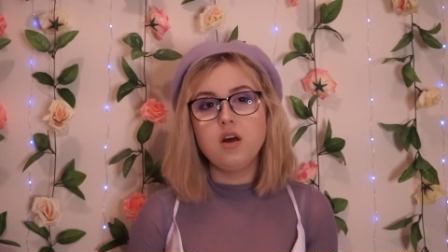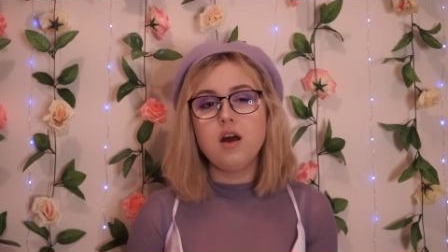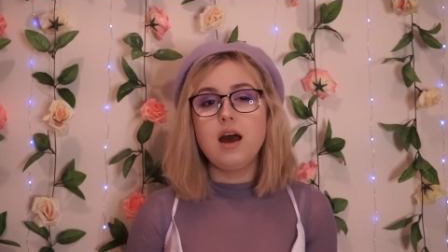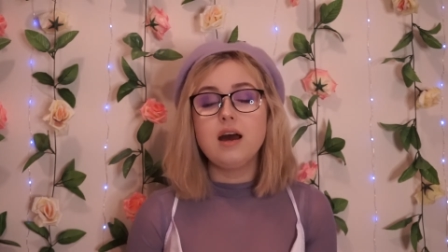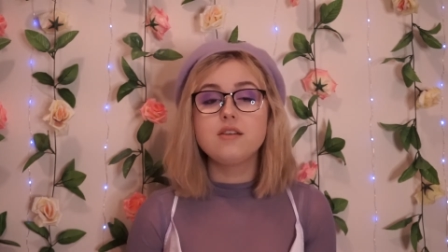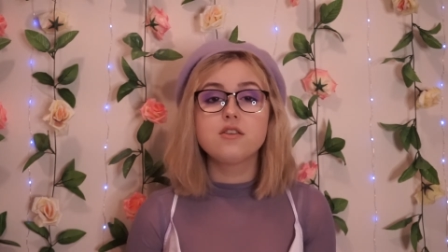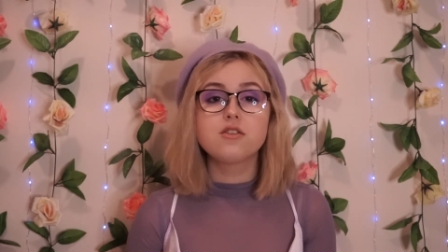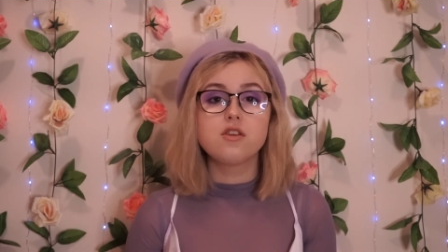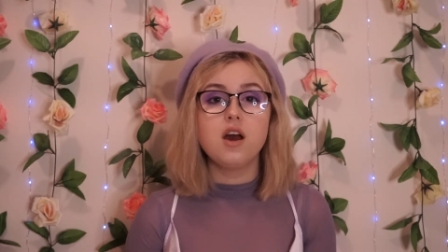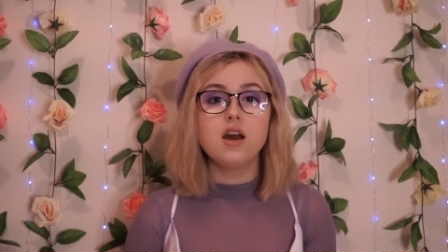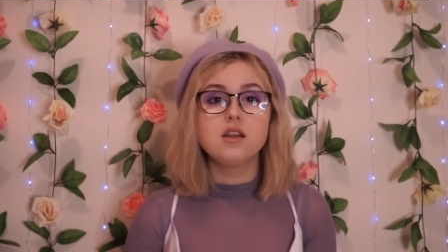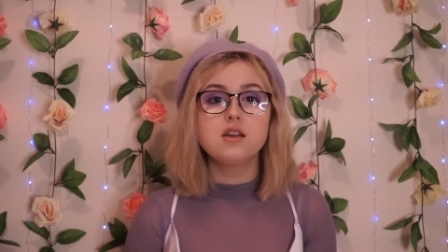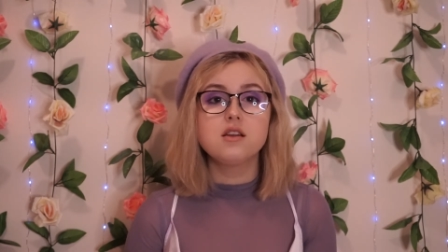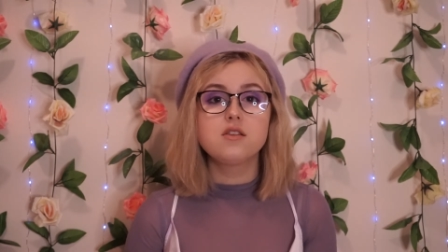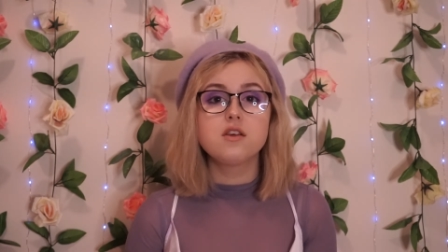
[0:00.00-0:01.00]
had
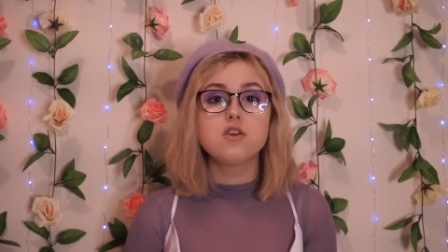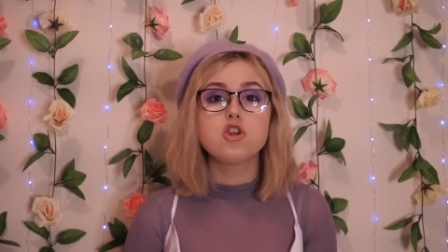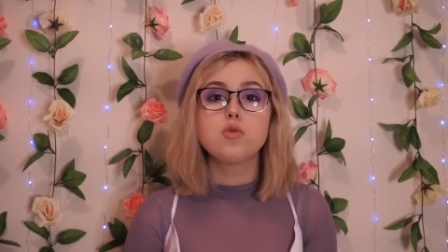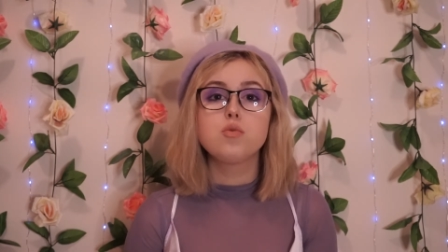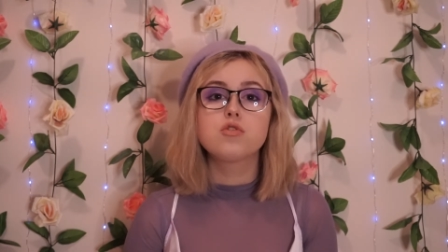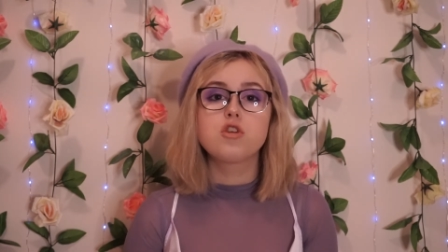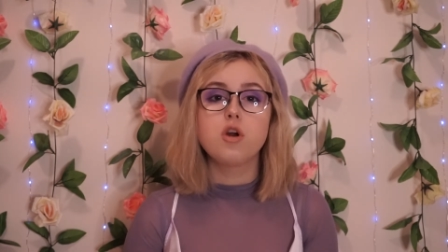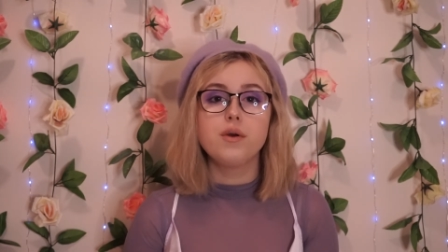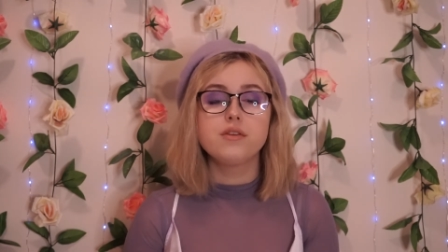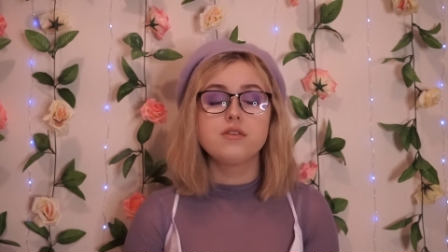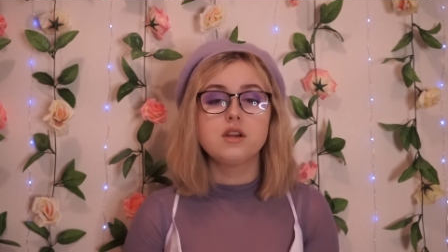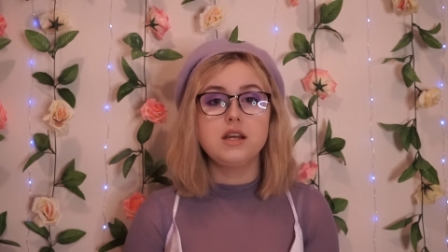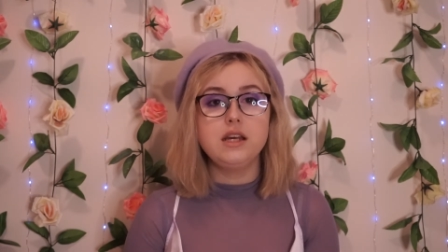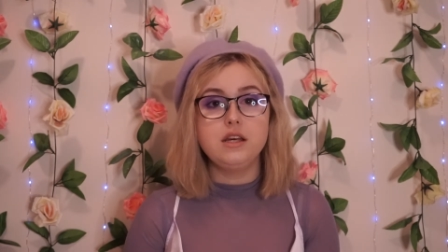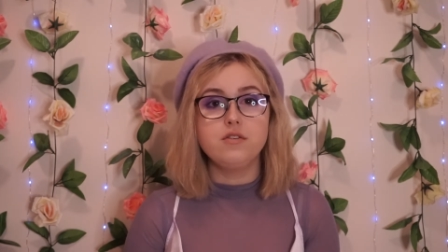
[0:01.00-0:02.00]
decided that she was going to
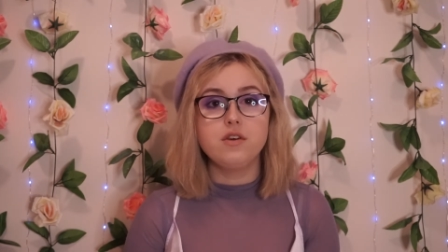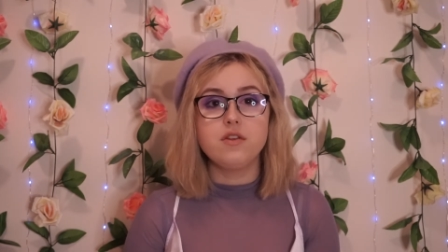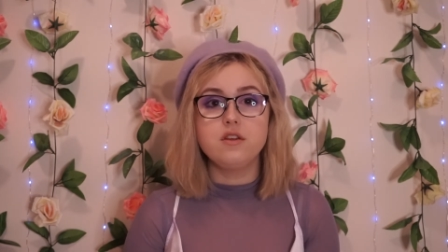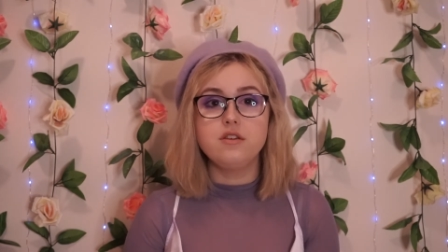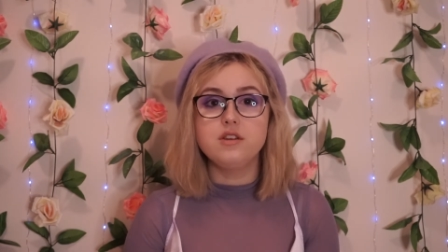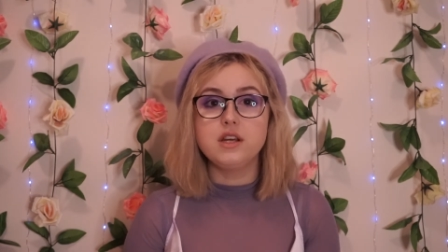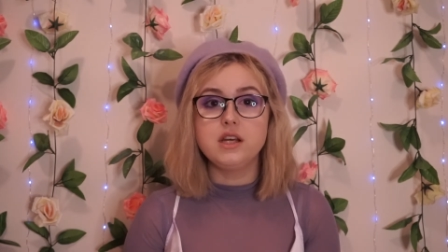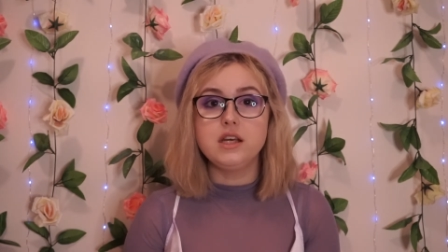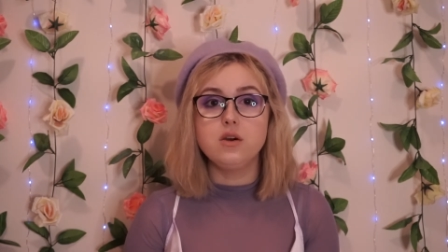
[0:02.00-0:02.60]
leave in the dinghy